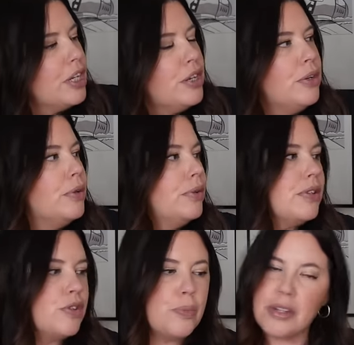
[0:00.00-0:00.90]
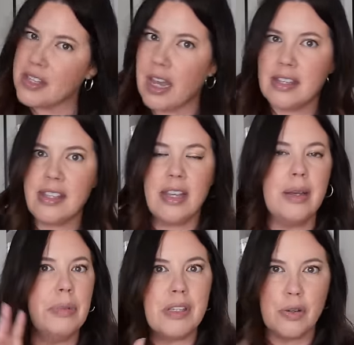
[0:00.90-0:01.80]
cute, super
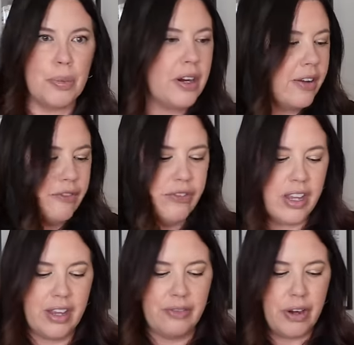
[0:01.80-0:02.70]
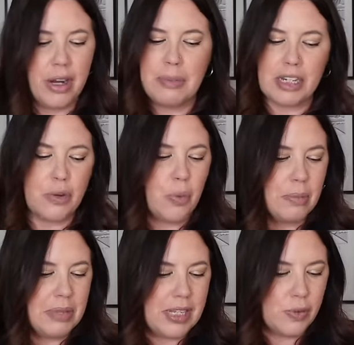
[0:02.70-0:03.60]
sexy, but super comfy, very much a
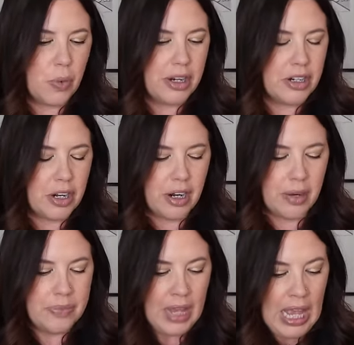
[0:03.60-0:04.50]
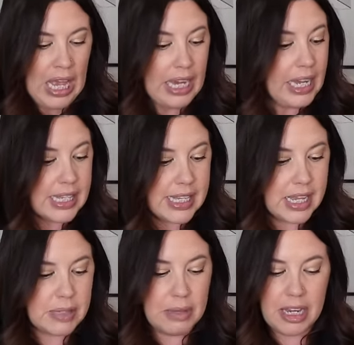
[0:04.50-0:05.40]
one-piece wonder. Again,
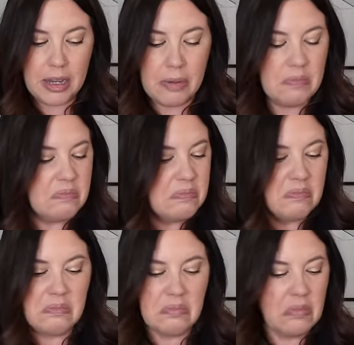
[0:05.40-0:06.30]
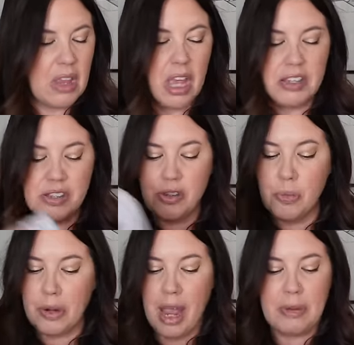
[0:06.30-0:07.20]
size medium,
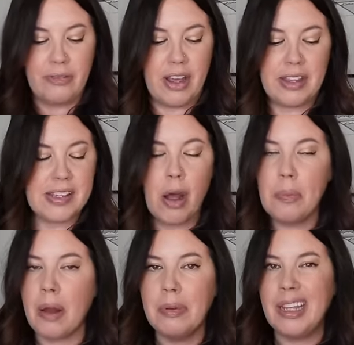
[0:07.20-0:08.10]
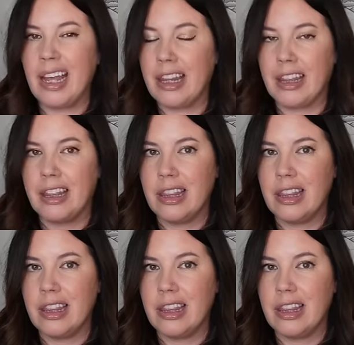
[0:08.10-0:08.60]
super happy to find this. I'll probably get